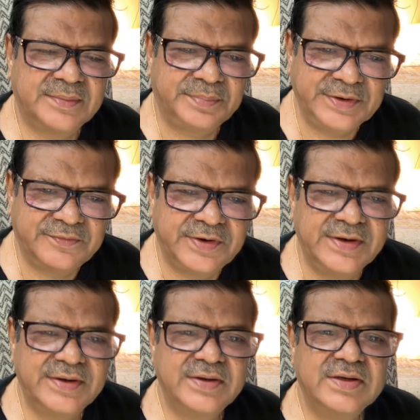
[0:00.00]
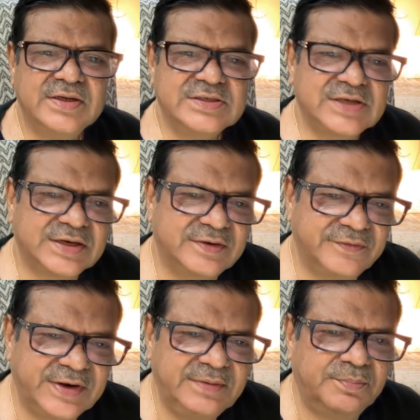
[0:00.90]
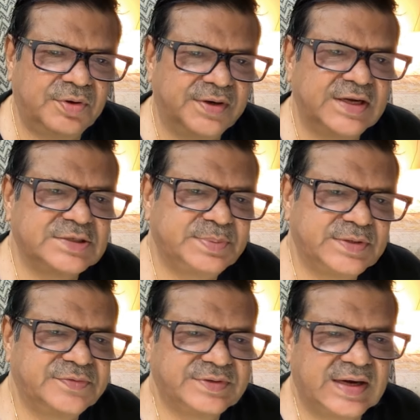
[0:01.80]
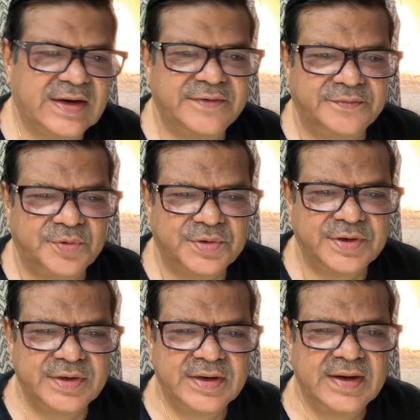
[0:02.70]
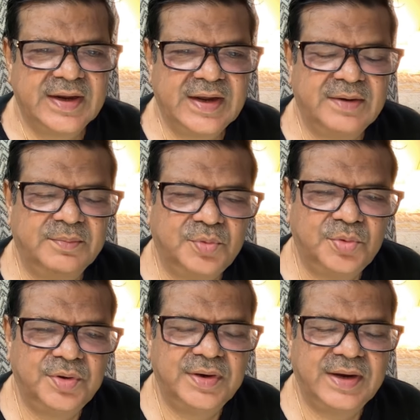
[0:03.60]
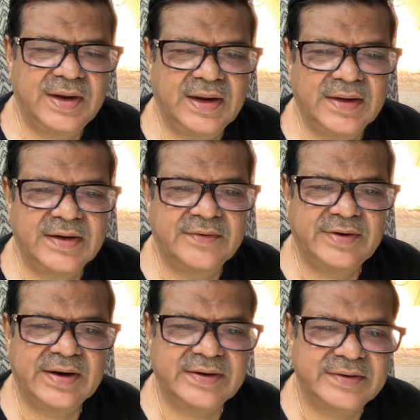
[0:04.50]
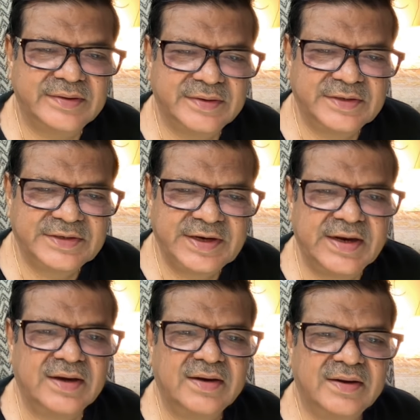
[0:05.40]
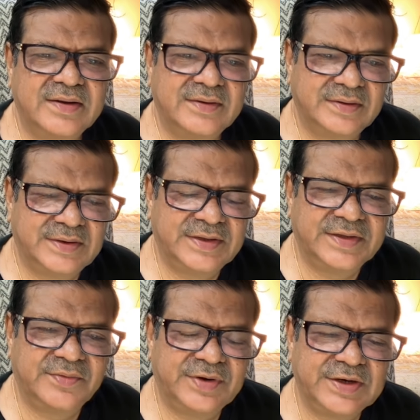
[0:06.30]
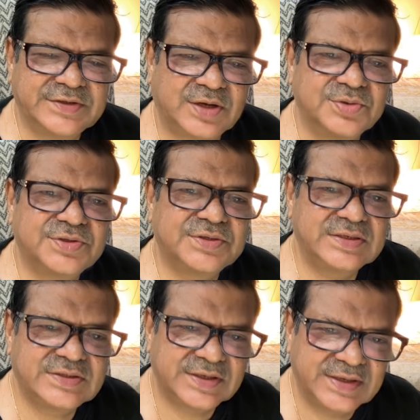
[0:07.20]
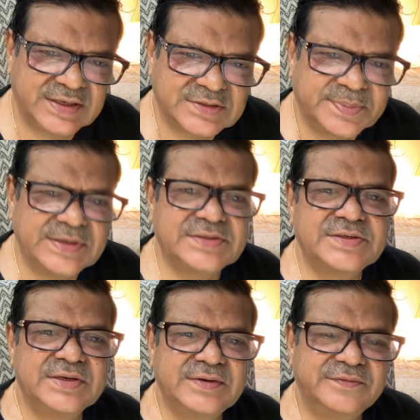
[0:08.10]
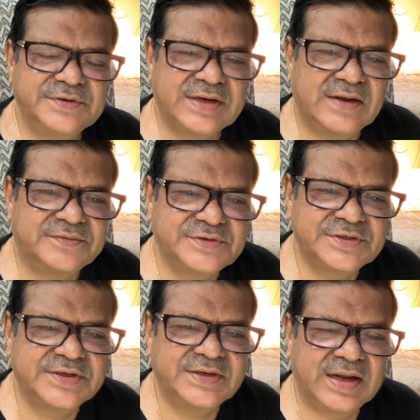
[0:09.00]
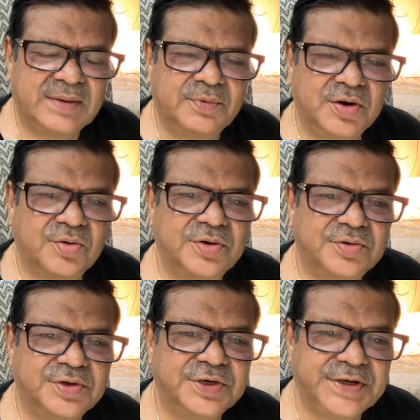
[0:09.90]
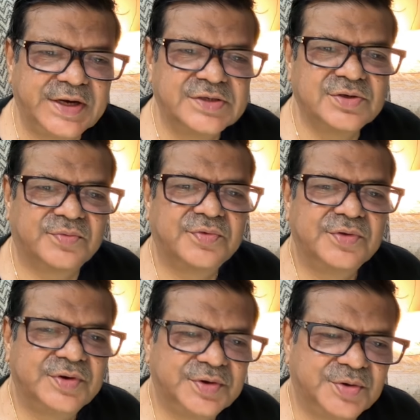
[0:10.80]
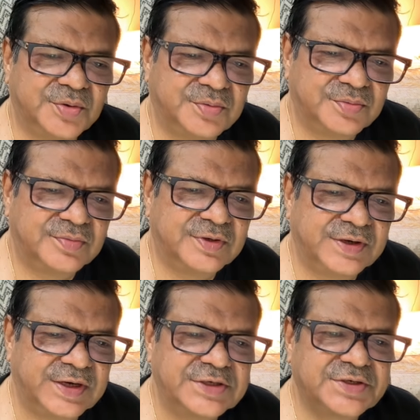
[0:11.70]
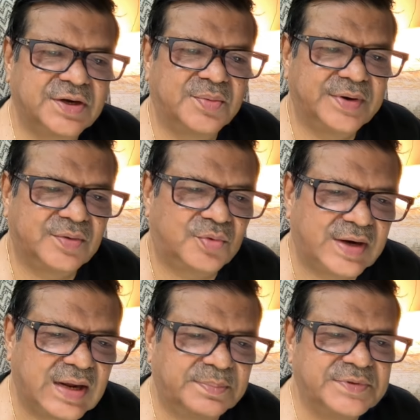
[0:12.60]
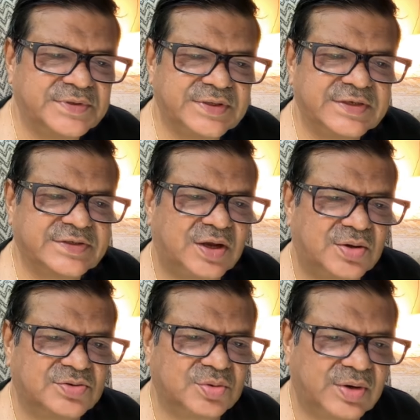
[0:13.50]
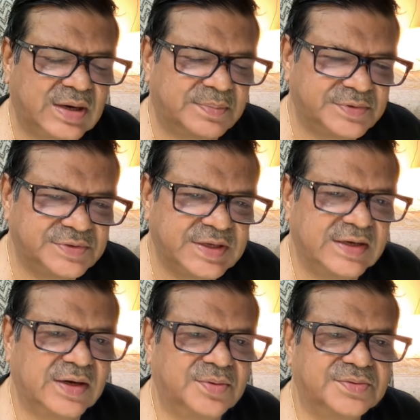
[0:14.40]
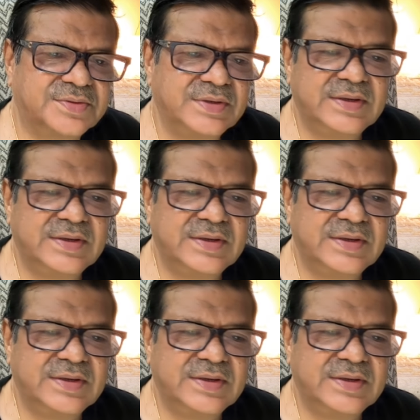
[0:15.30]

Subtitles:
briefly, certain very important aspects which I have noted, and moon and dragon tail in the various houses and certain aspects which I have seen. I'm not going to the details of, you know, the traditional way of what happens in this house or what happens in that house.